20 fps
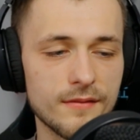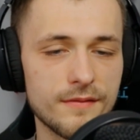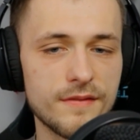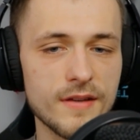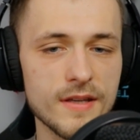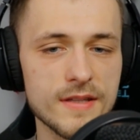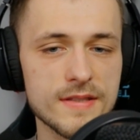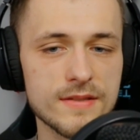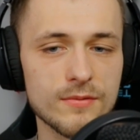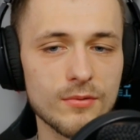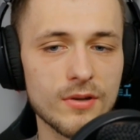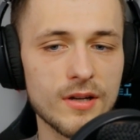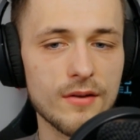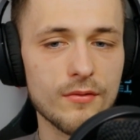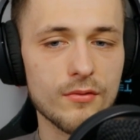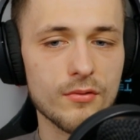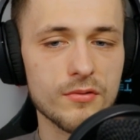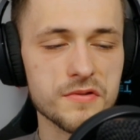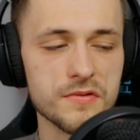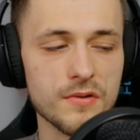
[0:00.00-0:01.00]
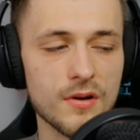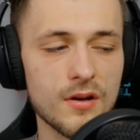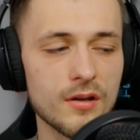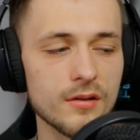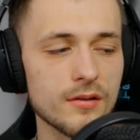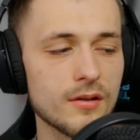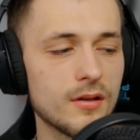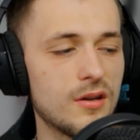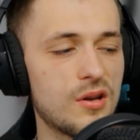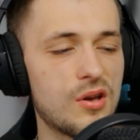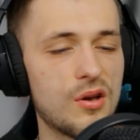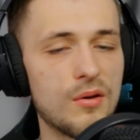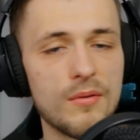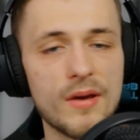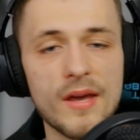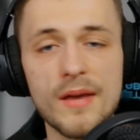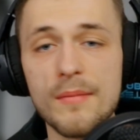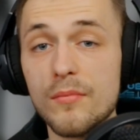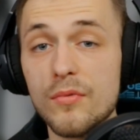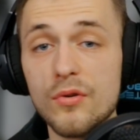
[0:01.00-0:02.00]
fix whatever was wrong,
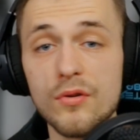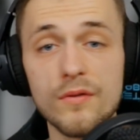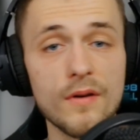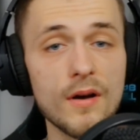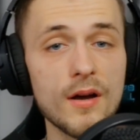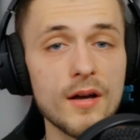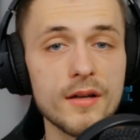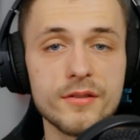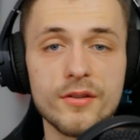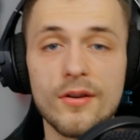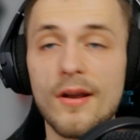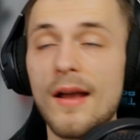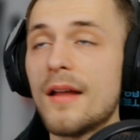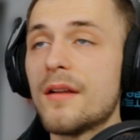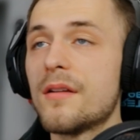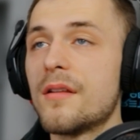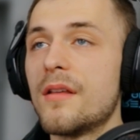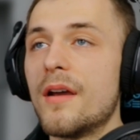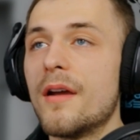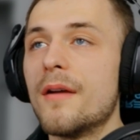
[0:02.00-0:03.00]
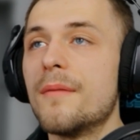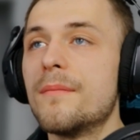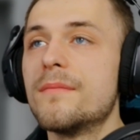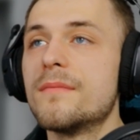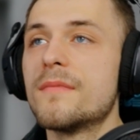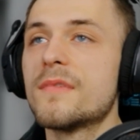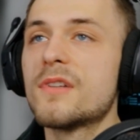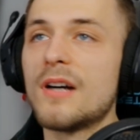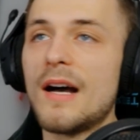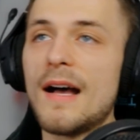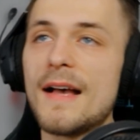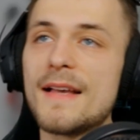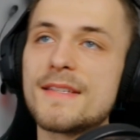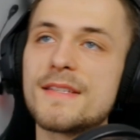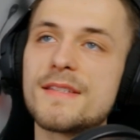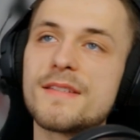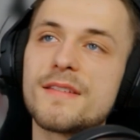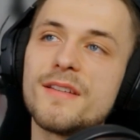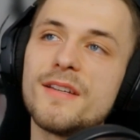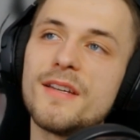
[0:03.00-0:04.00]
and move on. You're out of there. Class
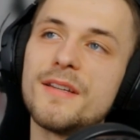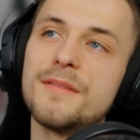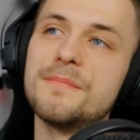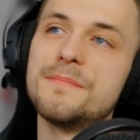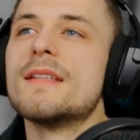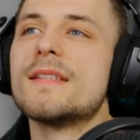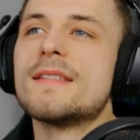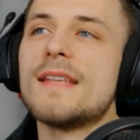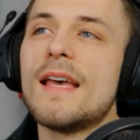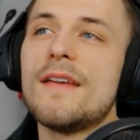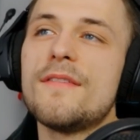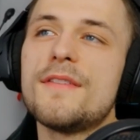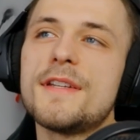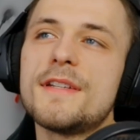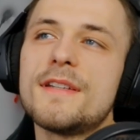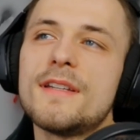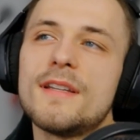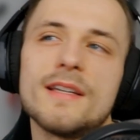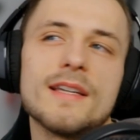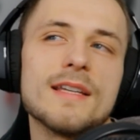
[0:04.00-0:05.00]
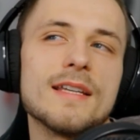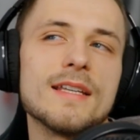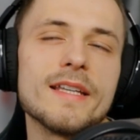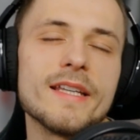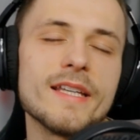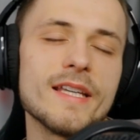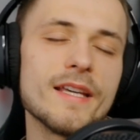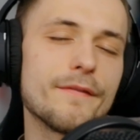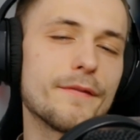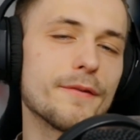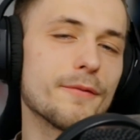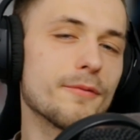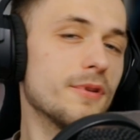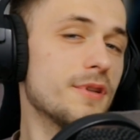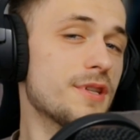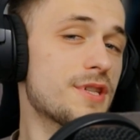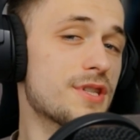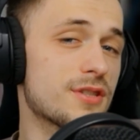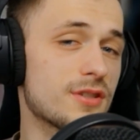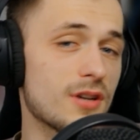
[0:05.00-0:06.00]
is good. 7, if you're
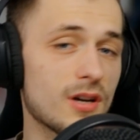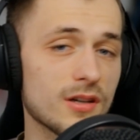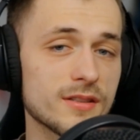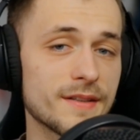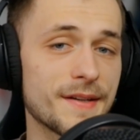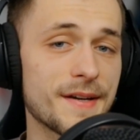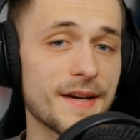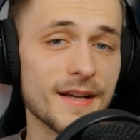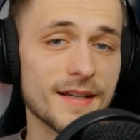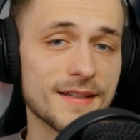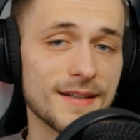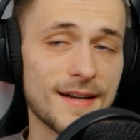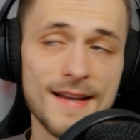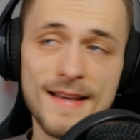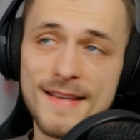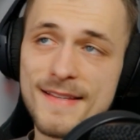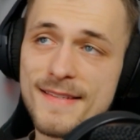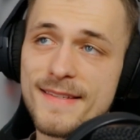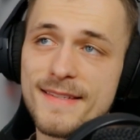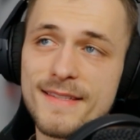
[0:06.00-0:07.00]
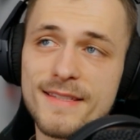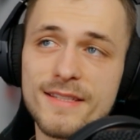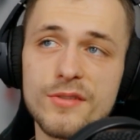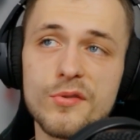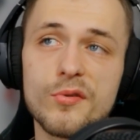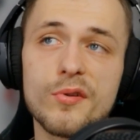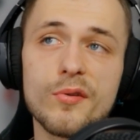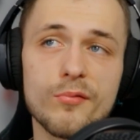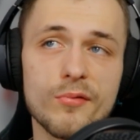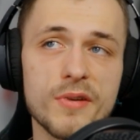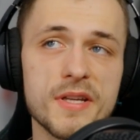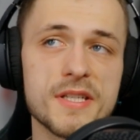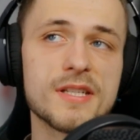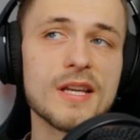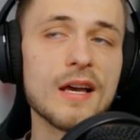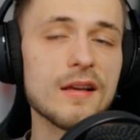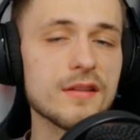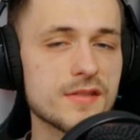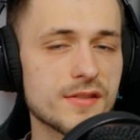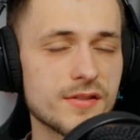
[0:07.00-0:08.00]
really struggling in class, you can reach
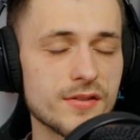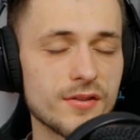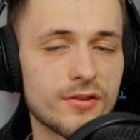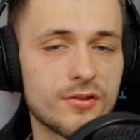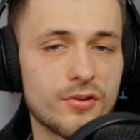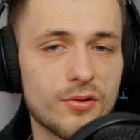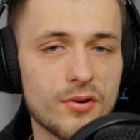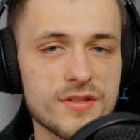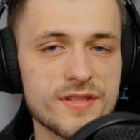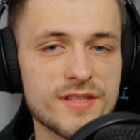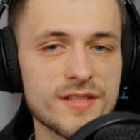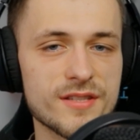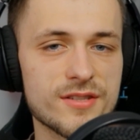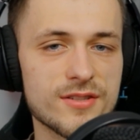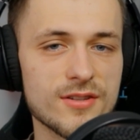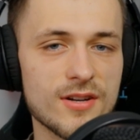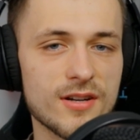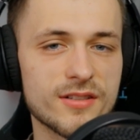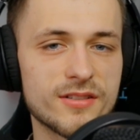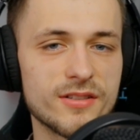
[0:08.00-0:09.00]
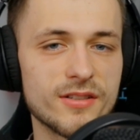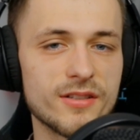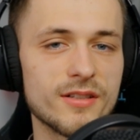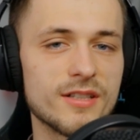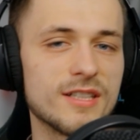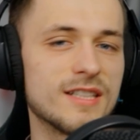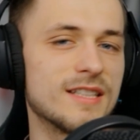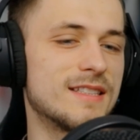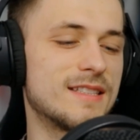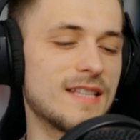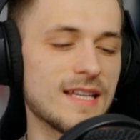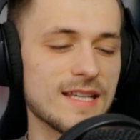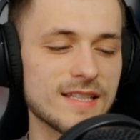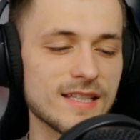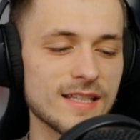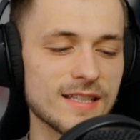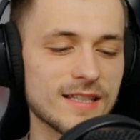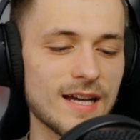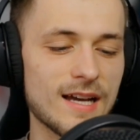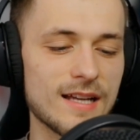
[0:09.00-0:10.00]
out to your course instructor. They
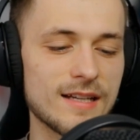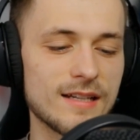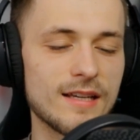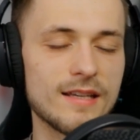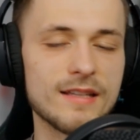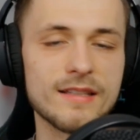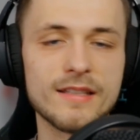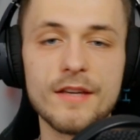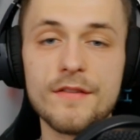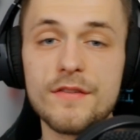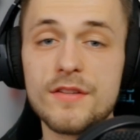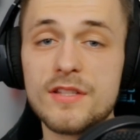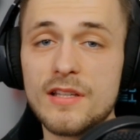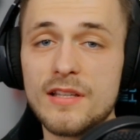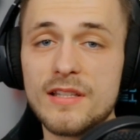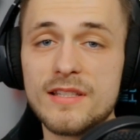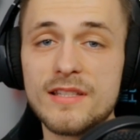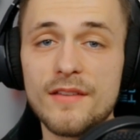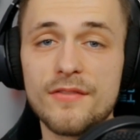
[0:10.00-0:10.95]
can kind of give you some